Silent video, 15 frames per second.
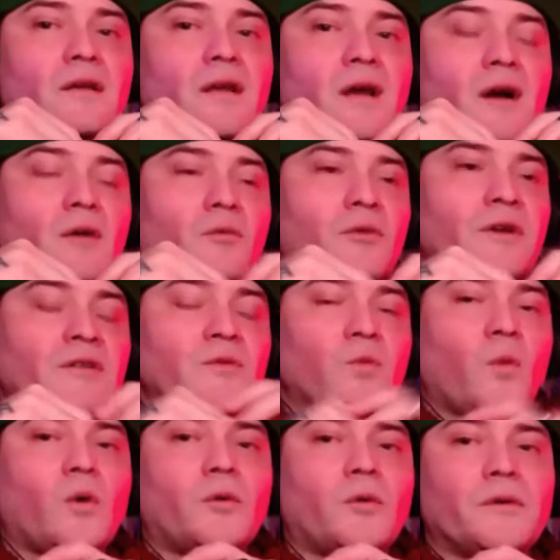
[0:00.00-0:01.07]
a arrest
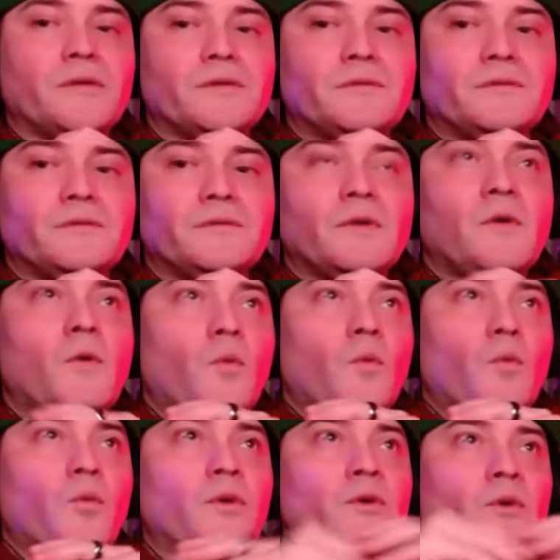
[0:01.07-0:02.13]
warrant
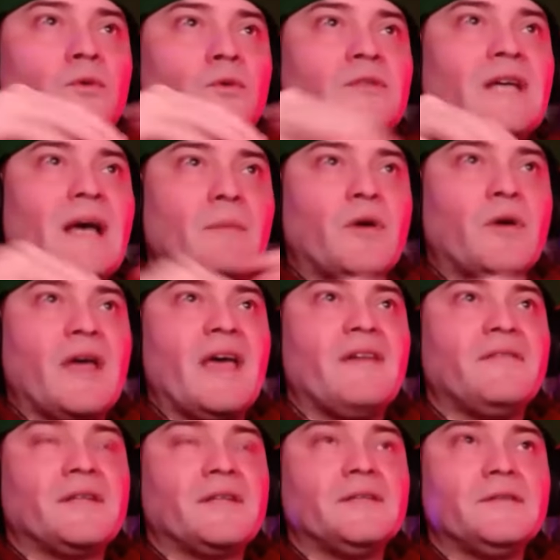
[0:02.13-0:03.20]
with no type of
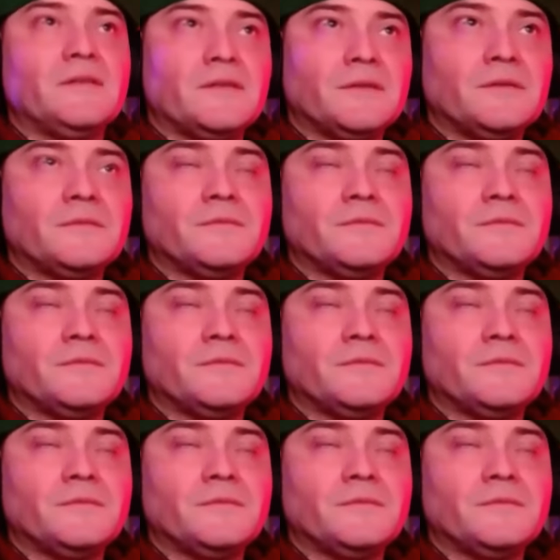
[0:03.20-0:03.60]
evidence.